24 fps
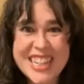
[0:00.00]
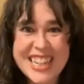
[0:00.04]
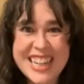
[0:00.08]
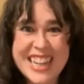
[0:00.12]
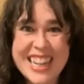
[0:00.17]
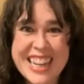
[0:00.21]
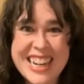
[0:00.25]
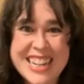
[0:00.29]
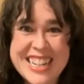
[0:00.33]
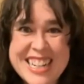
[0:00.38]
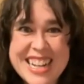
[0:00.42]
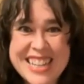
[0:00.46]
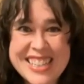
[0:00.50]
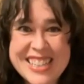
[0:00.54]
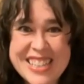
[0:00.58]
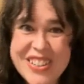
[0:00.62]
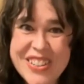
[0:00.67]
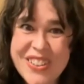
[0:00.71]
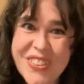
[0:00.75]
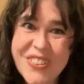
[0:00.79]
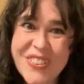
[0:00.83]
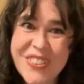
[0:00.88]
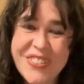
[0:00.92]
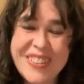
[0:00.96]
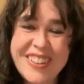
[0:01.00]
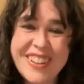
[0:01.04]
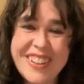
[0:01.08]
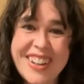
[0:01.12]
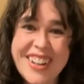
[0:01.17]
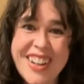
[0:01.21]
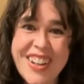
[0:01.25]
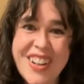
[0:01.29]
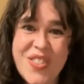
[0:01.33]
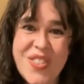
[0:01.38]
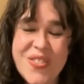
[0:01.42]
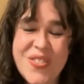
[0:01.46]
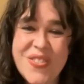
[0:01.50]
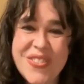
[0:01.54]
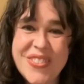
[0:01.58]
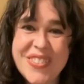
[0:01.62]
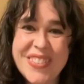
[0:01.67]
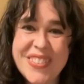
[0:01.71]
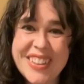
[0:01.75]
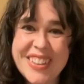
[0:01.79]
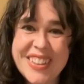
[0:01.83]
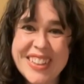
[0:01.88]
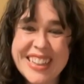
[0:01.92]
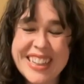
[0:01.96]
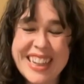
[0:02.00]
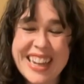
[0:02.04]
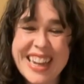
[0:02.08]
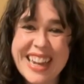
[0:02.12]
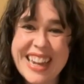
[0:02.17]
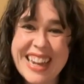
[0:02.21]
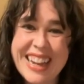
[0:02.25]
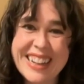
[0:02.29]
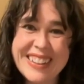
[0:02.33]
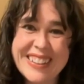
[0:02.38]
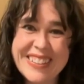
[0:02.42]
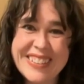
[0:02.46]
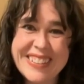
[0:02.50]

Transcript: can attest to. Yeah.